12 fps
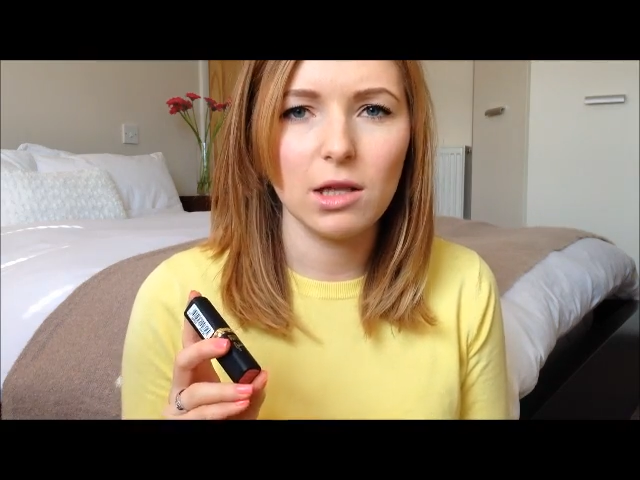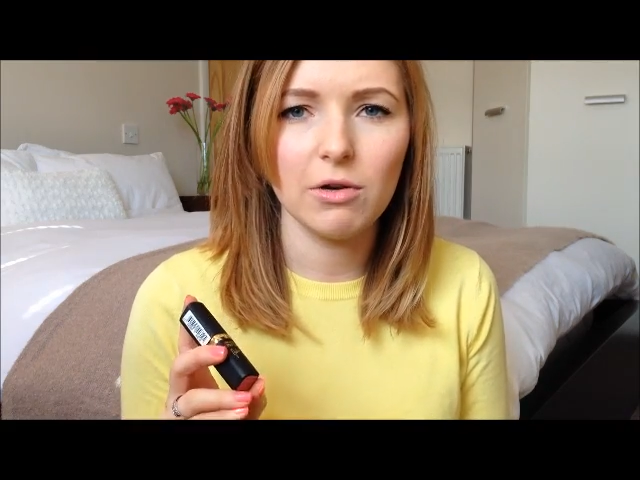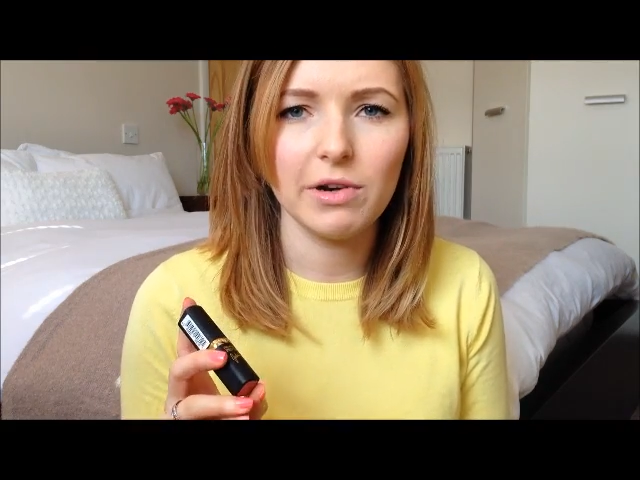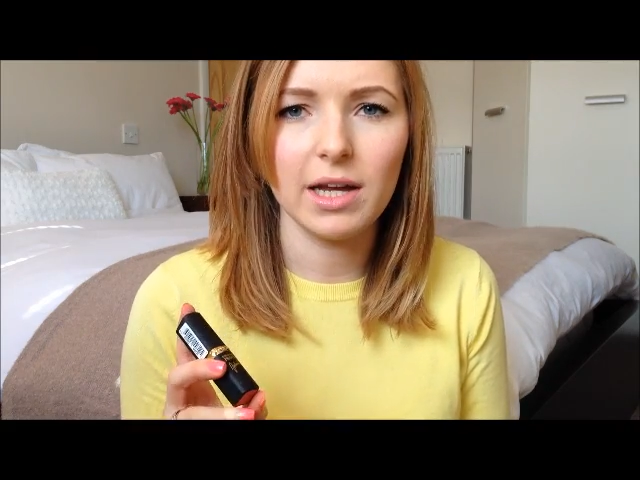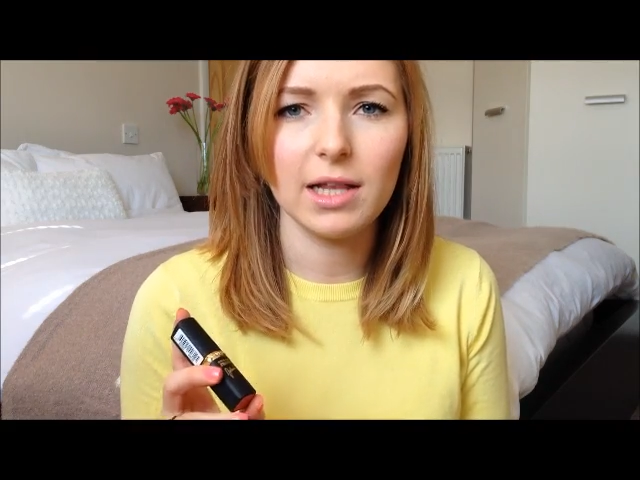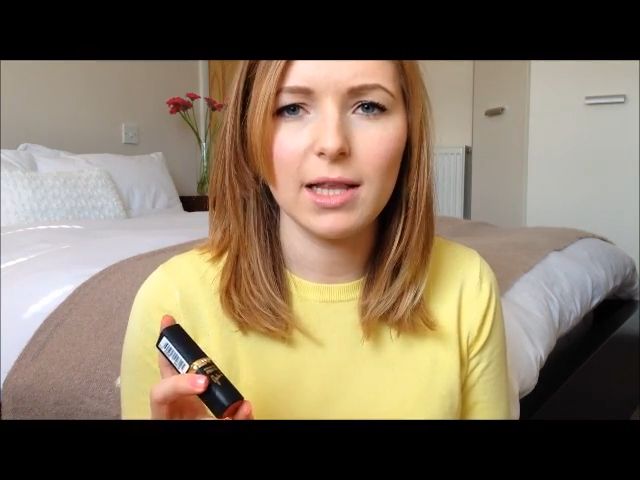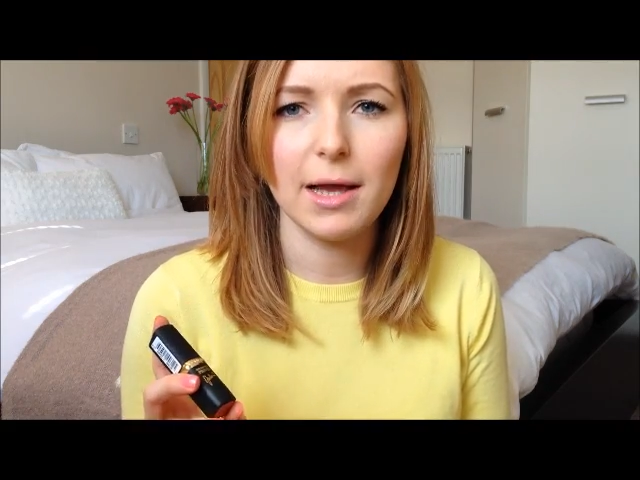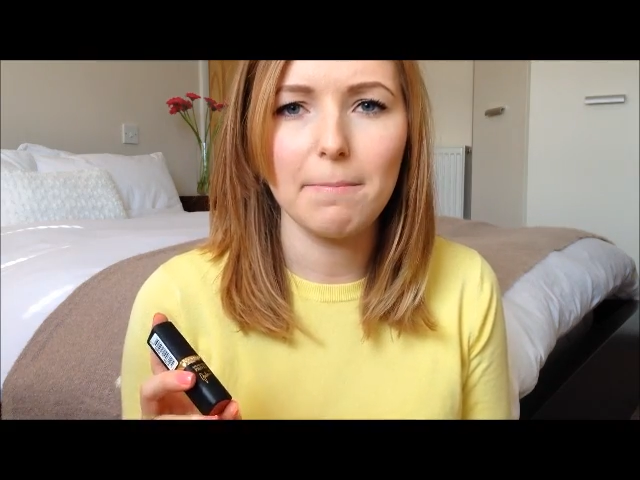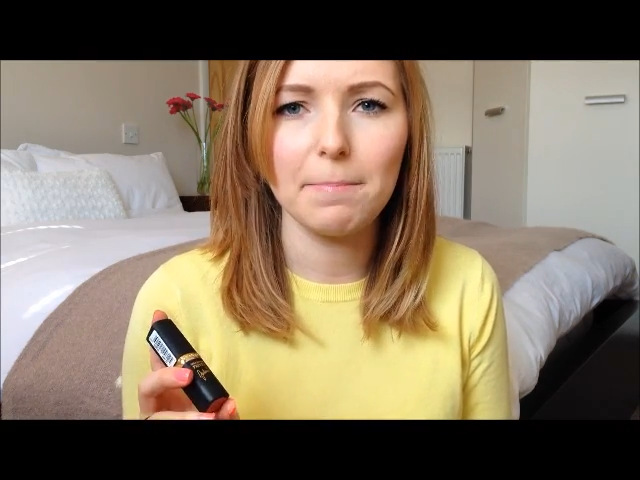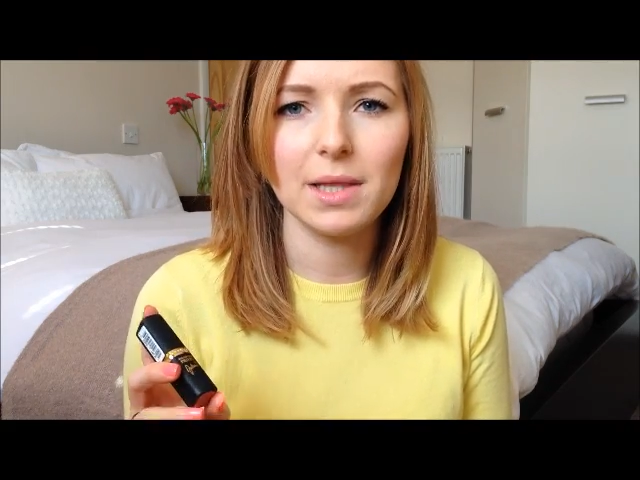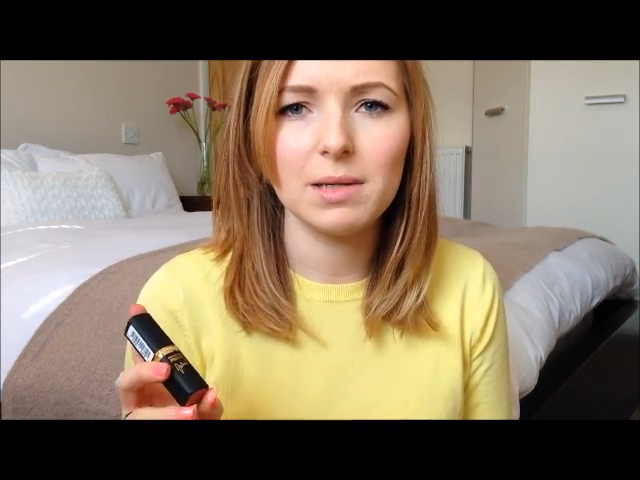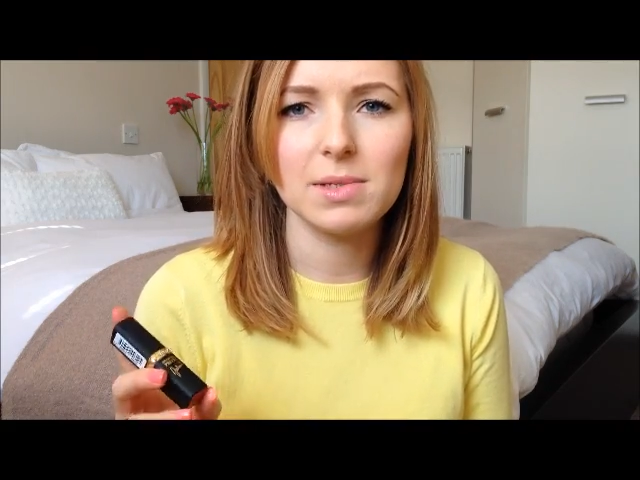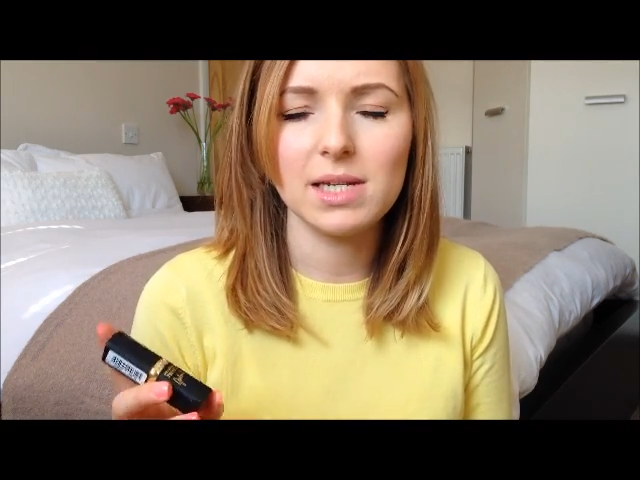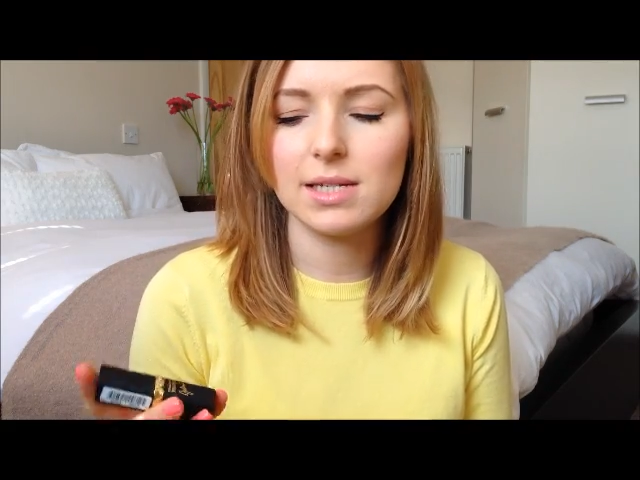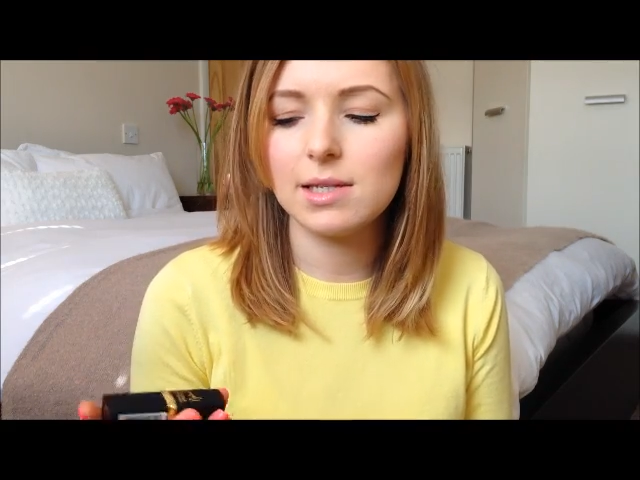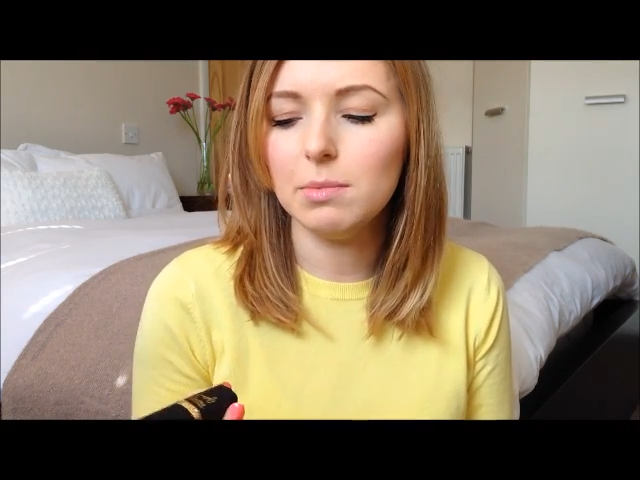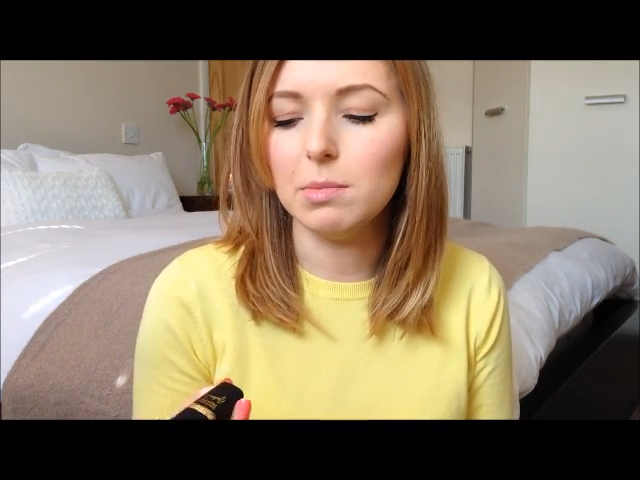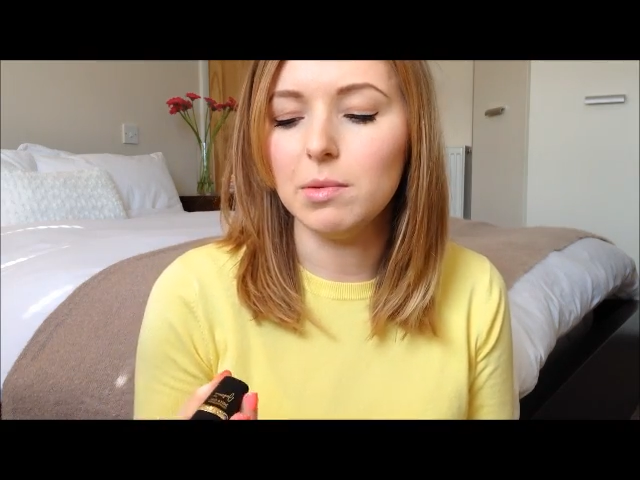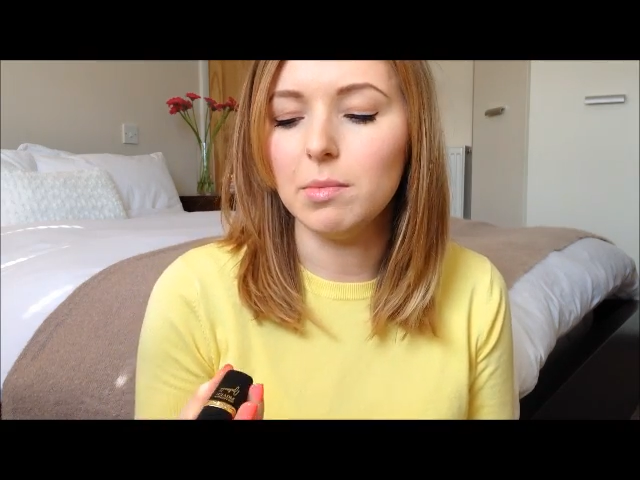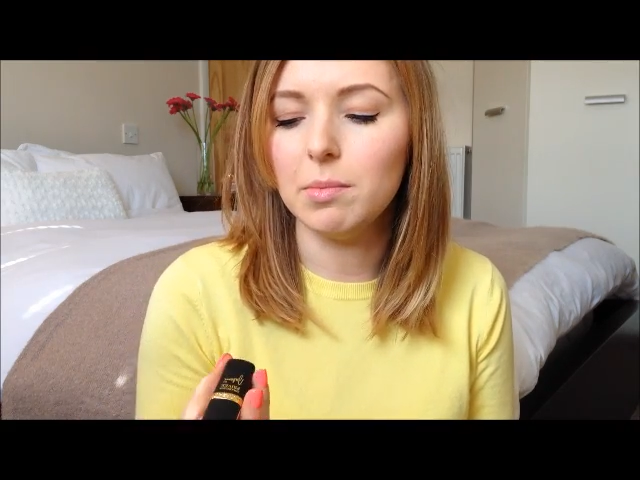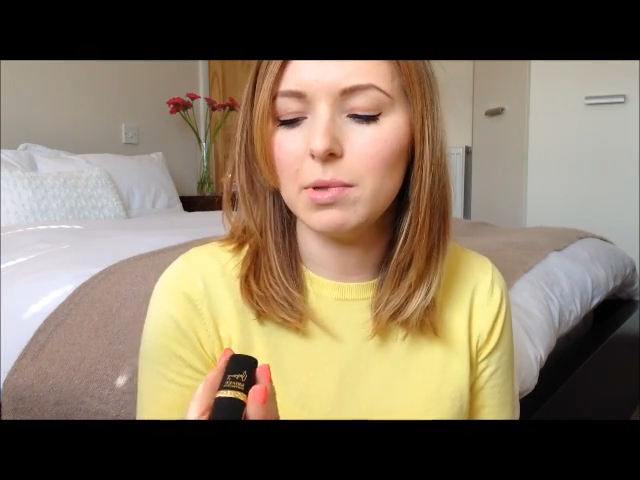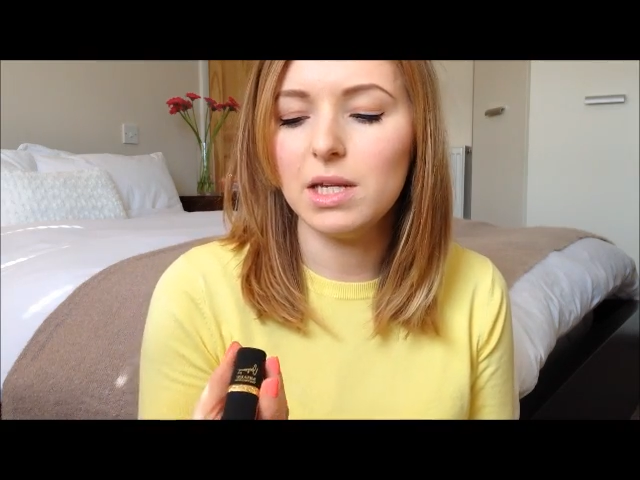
L'Oreal lipsticks at the moment,